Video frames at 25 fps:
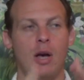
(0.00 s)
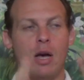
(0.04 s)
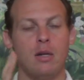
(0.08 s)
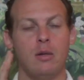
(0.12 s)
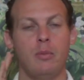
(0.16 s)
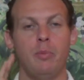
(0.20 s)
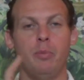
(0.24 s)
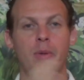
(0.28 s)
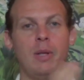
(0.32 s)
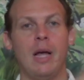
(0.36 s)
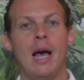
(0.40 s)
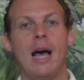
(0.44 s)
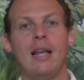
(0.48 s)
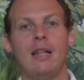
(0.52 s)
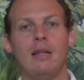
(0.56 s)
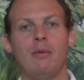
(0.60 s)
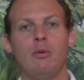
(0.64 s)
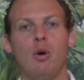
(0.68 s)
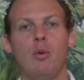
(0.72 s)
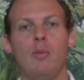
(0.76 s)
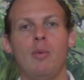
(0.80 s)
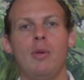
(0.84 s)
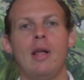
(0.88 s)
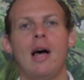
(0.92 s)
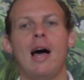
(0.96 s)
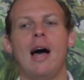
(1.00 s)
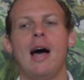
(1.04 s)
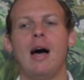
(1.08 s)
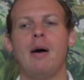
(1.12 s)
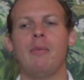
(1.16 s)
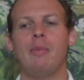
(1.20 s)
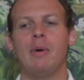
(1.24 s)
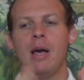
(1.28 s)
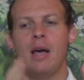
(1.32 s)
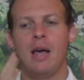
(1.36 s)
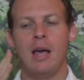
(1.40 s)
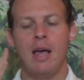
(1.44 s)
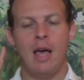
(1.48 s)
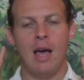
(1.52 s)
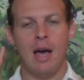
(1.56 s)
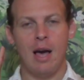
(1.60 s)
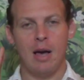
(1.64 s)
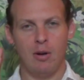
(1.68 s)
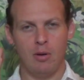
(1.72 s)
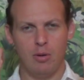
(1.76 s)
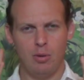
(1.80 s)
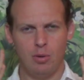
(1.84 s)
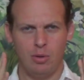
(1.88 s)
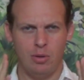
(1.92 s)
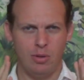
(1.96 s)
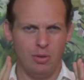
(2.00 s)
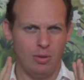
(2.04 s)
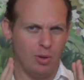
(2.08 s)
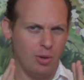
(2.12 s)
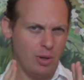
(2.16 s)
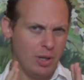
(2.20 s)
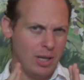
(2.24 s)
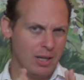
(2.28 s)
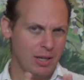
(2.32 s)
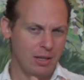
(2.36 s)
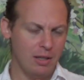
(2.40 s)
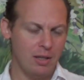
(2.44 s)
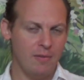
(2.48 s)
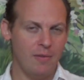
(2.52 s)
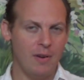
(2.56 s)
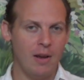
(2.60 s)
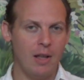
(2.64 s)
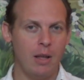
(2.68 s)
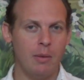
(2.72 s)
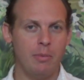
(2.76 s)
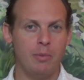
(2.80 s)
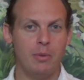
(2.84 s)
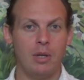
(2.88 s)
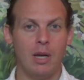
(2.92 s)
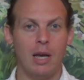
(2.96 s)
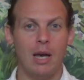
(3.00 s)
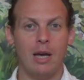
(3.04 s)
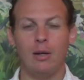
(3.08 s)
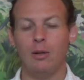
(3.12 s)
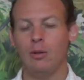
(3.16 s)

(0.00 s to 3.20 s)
how to plan a mobile app, how to, you know, get it developed.